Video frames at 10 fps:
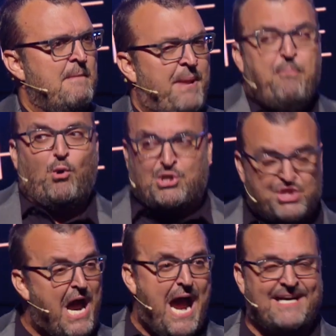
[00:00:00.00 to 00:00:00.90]
People are
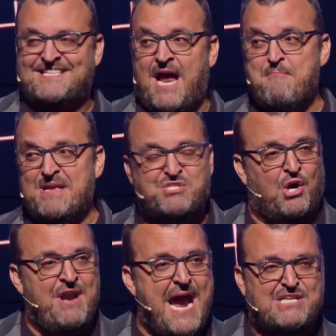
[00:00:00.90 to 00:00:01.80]
shocked because I'm
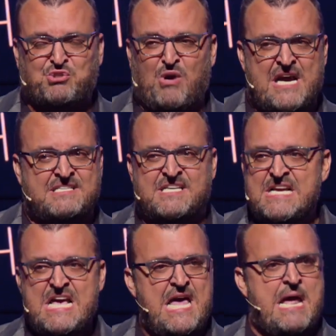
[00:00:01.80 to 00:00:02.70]
Mr. Nice Russ.
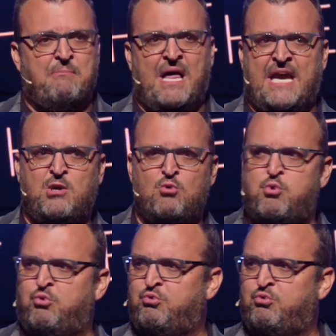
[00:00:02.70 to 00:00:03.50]
And I'm like, ooh.